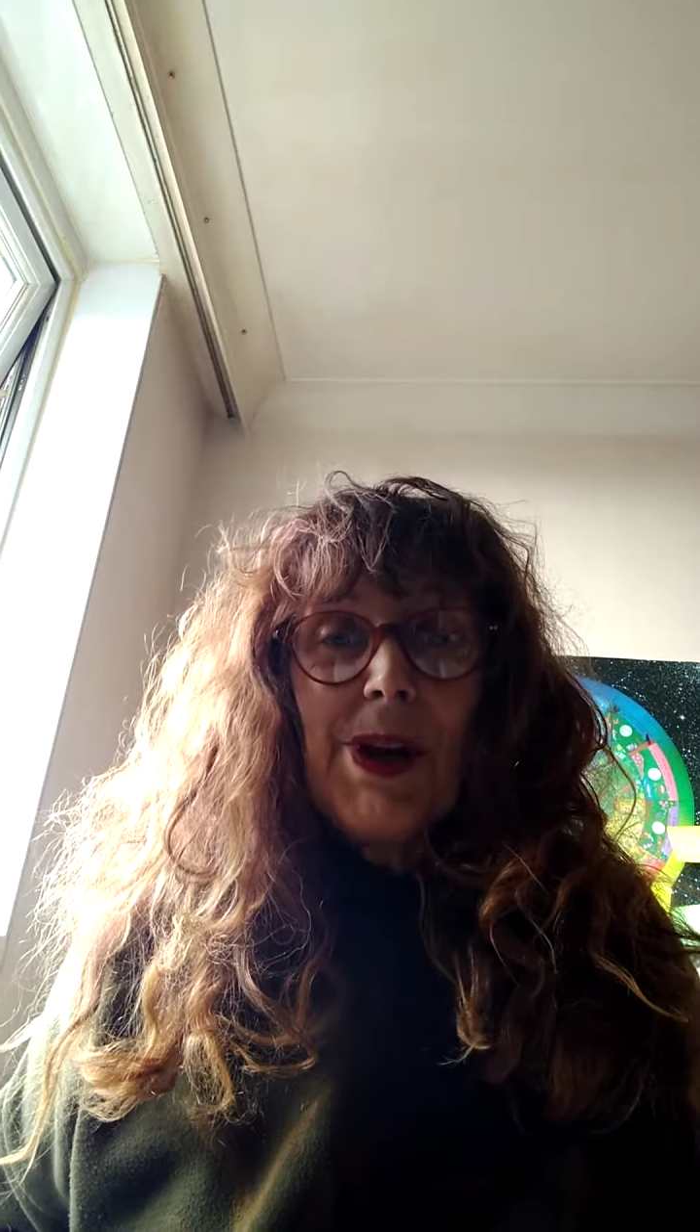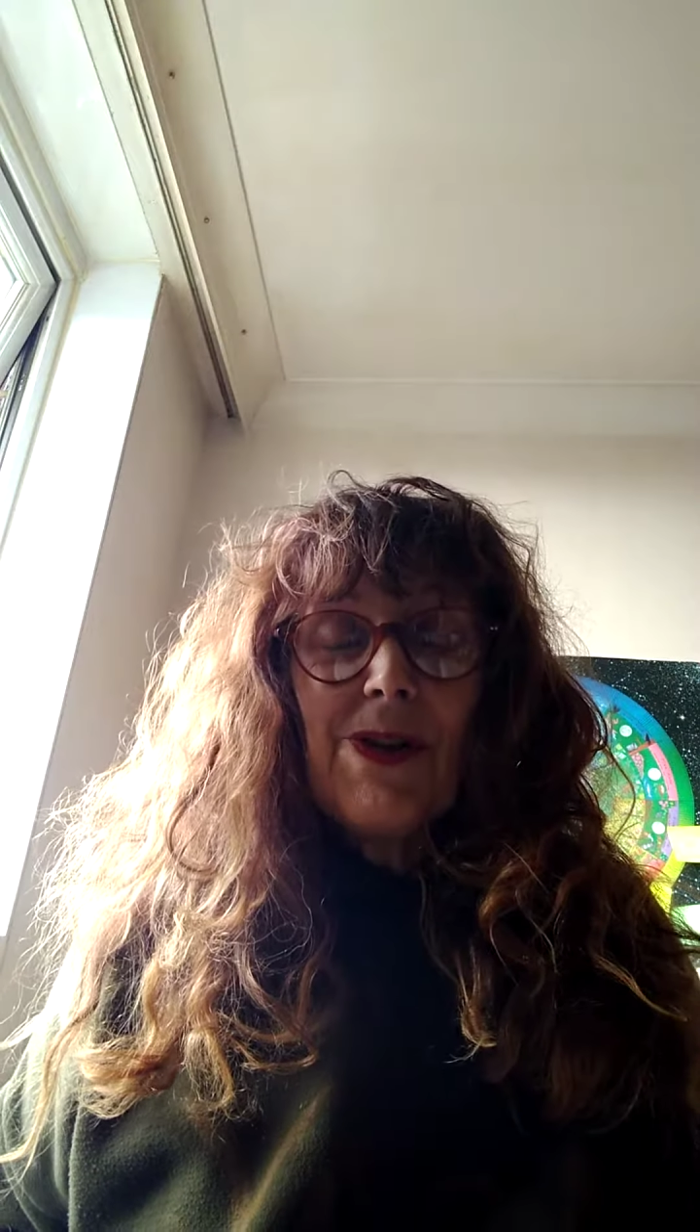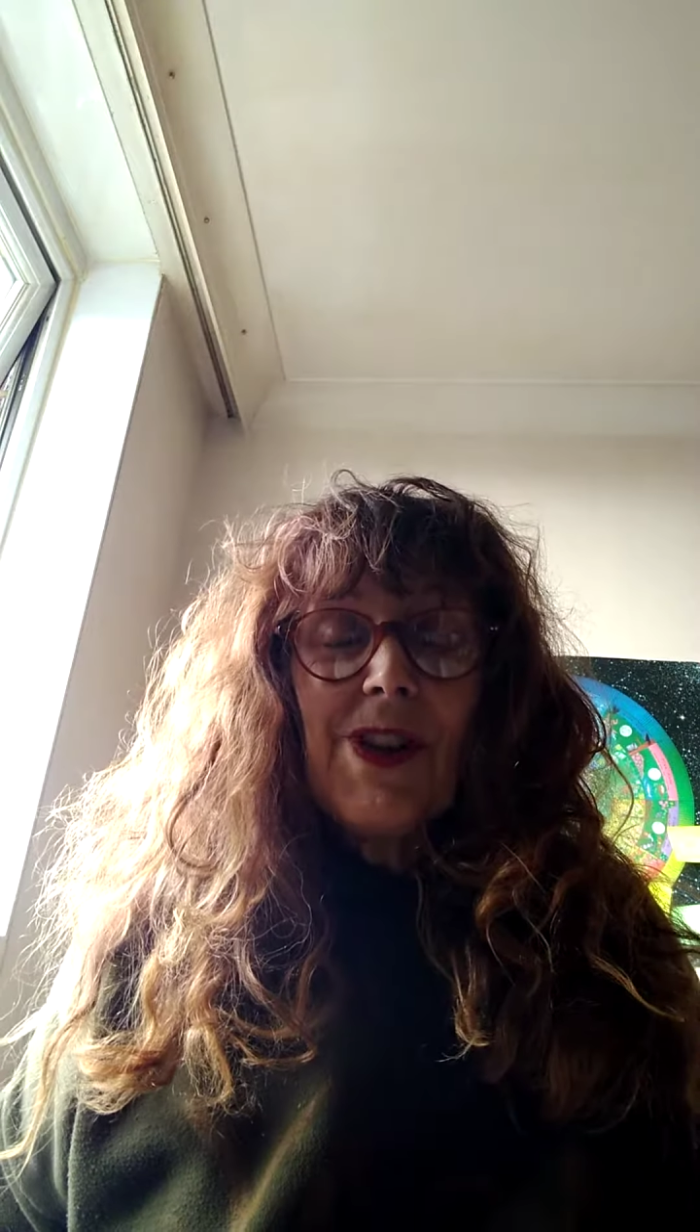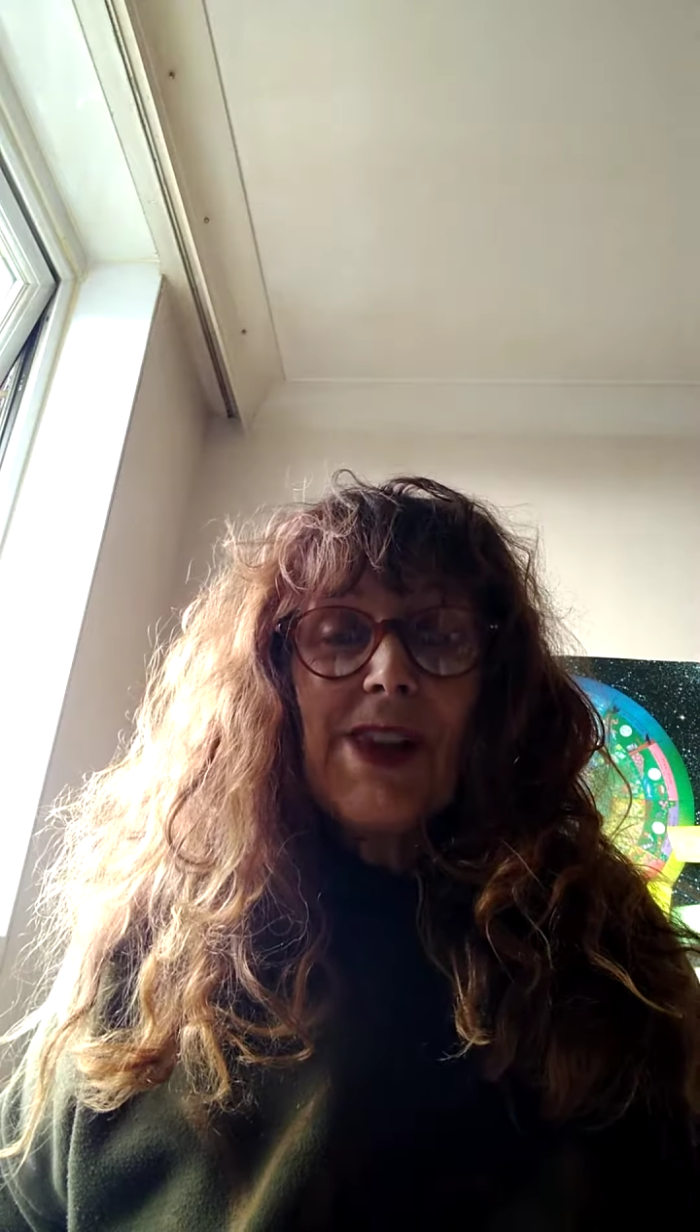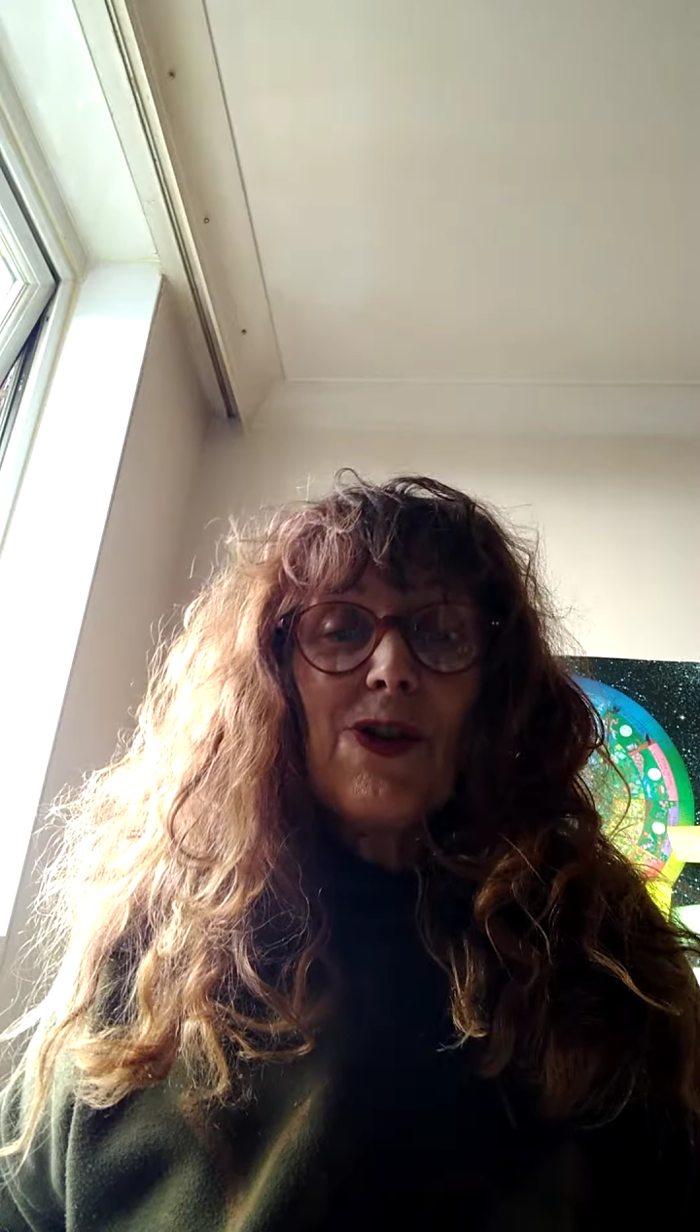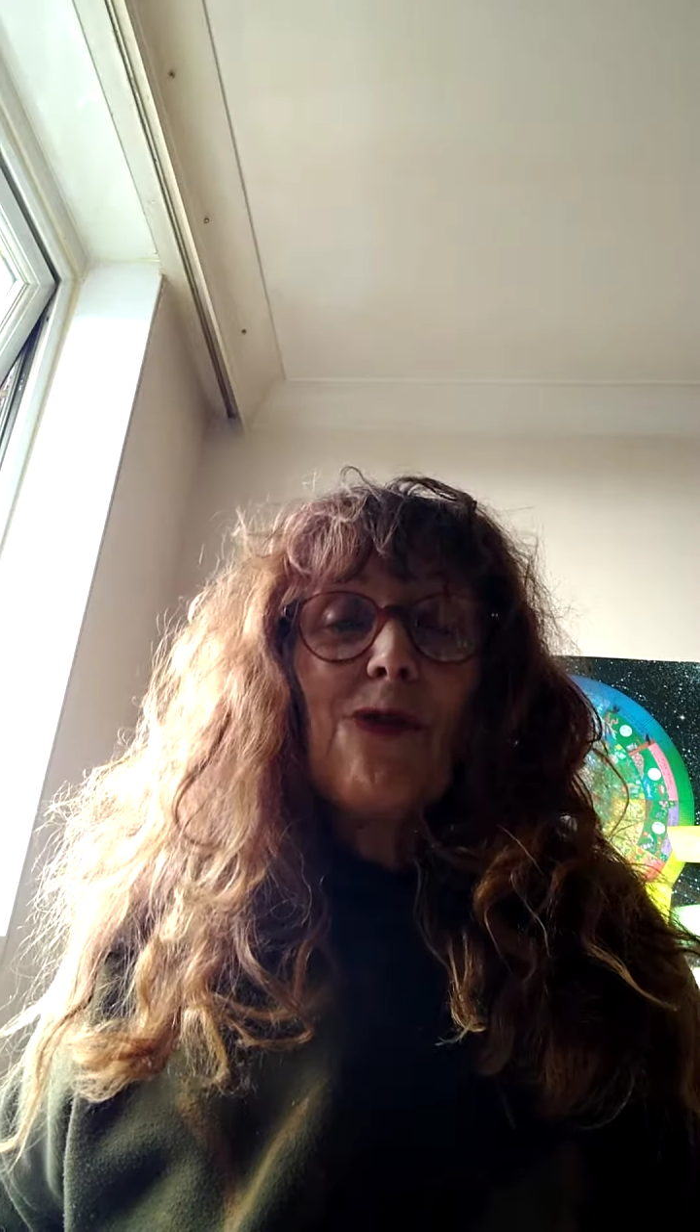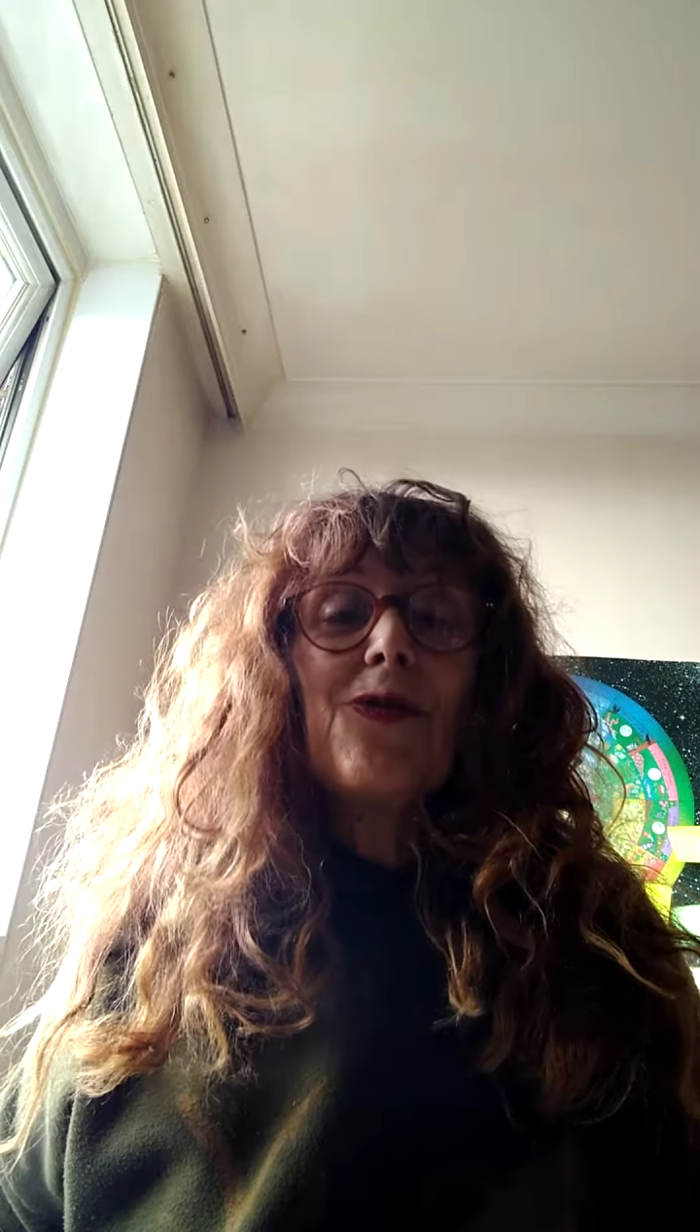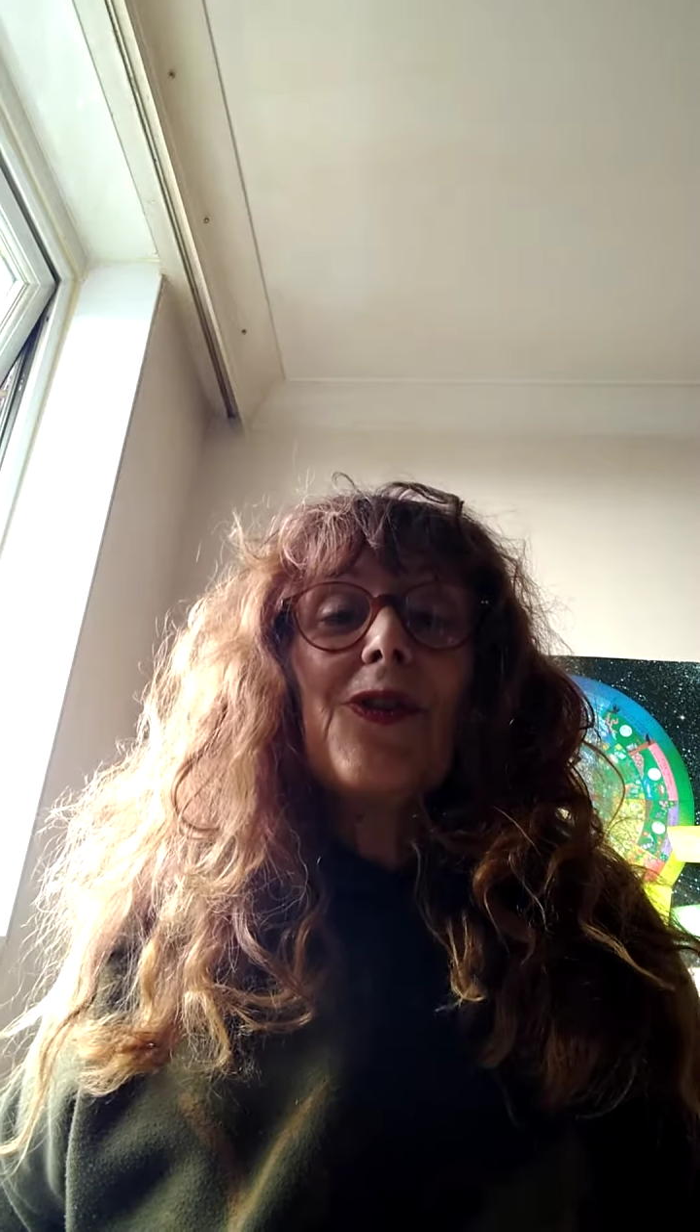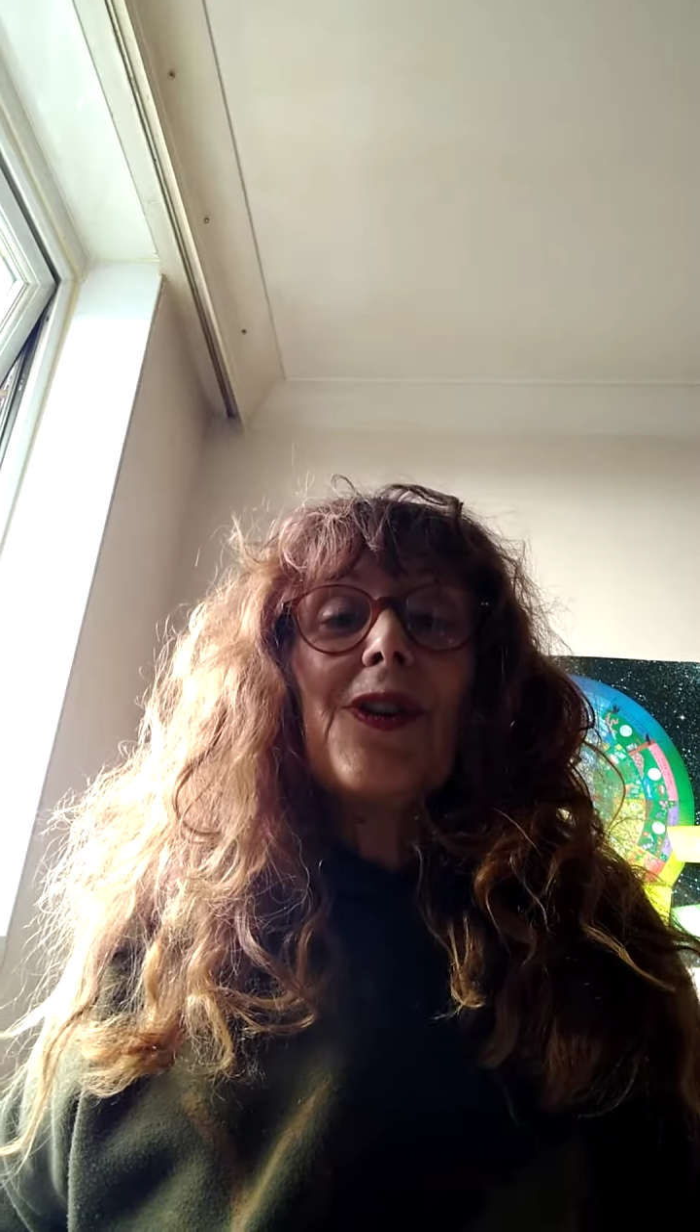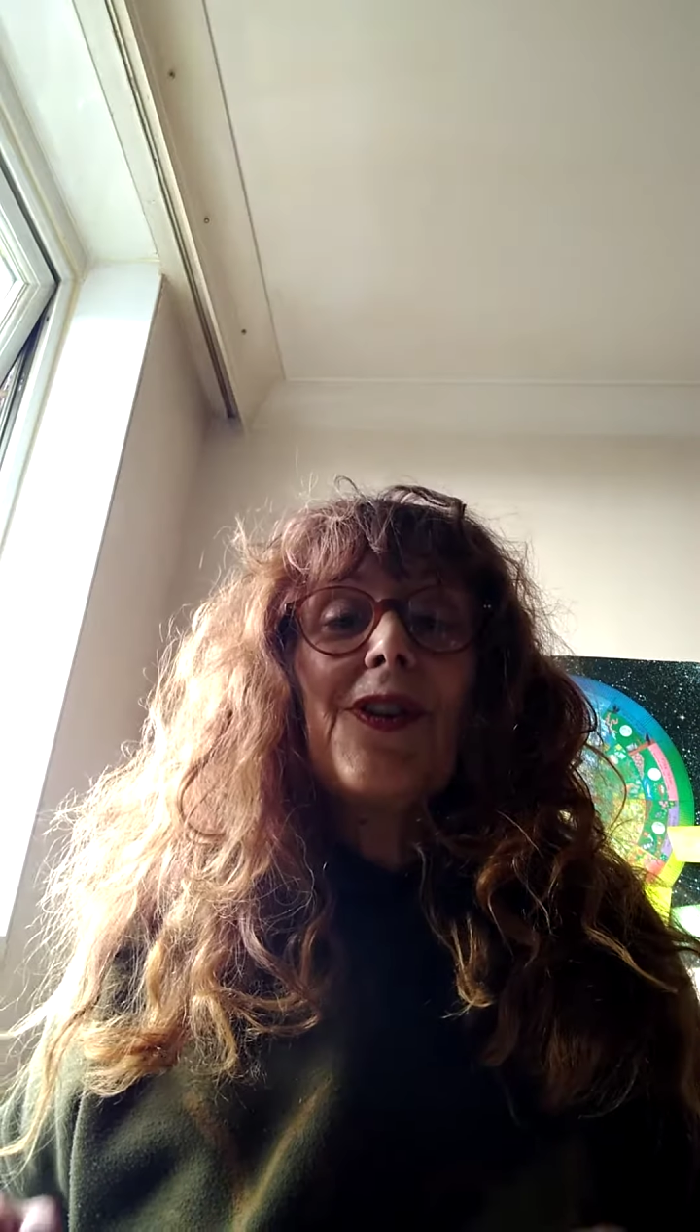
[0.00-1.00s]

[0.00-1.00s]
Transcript: because that's often